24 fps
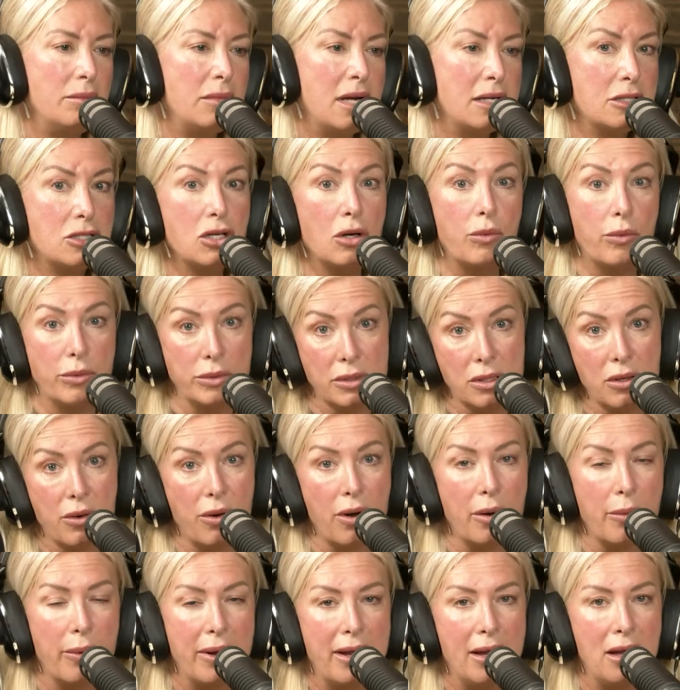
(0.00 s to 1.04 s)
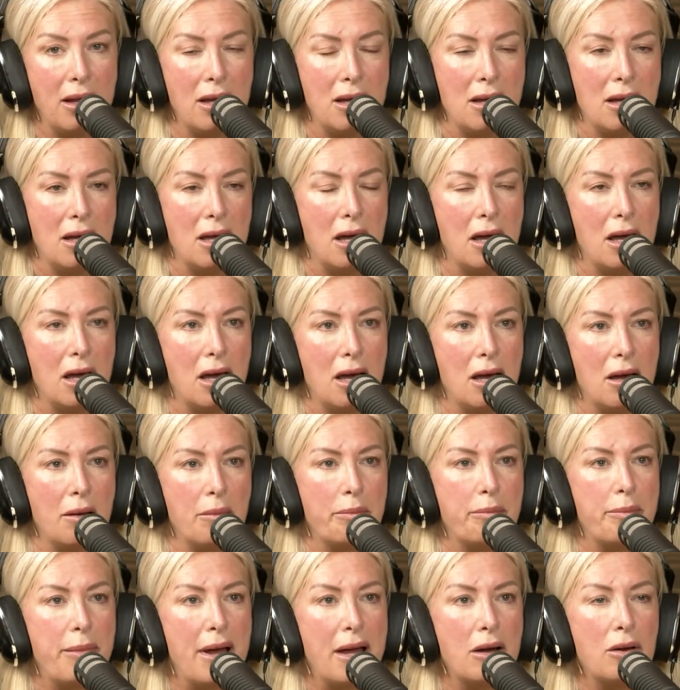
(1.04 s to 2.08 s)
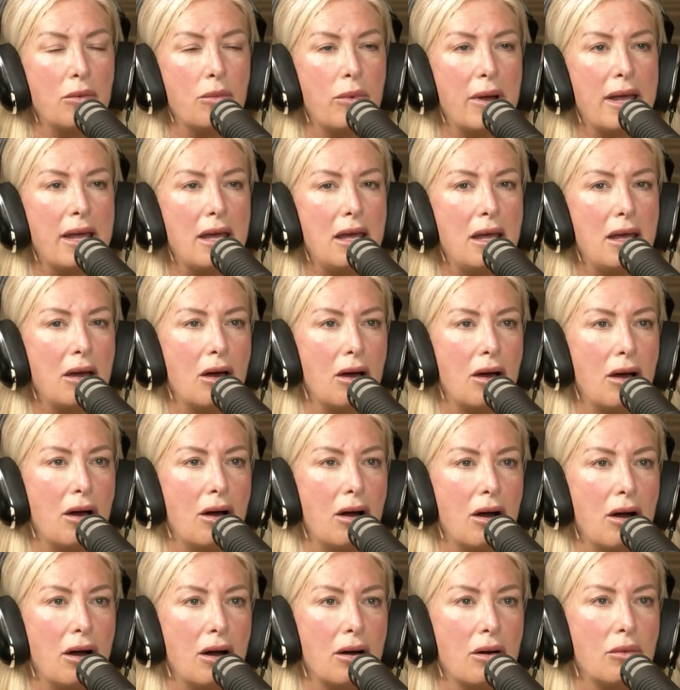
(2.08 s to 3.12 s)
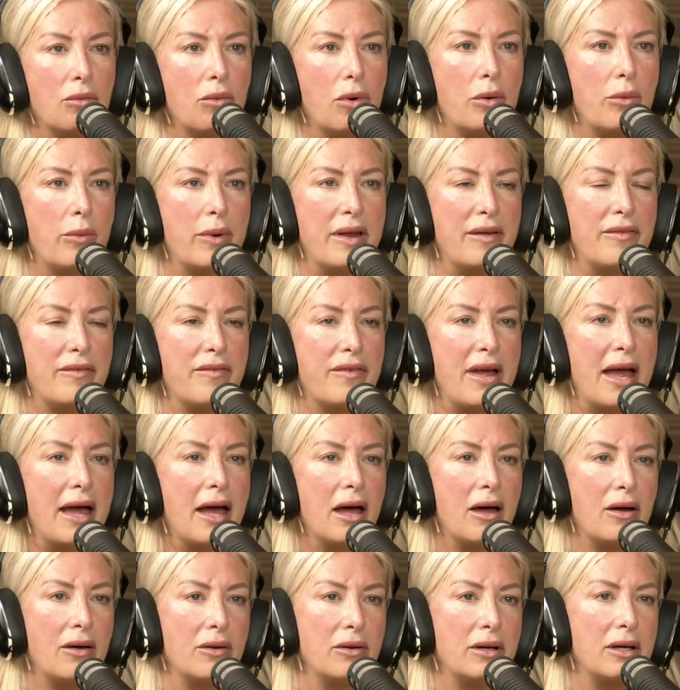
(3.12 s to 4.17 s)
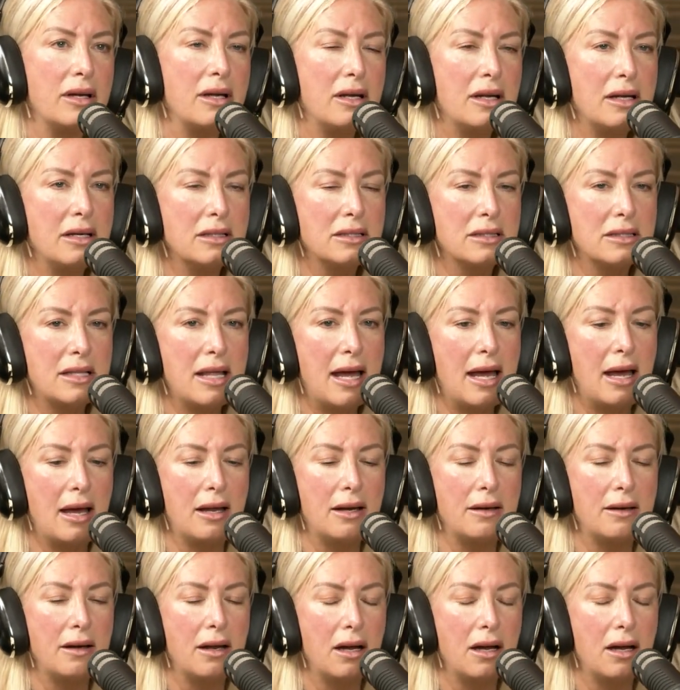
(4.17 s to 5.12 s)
And so are we. But what we found is that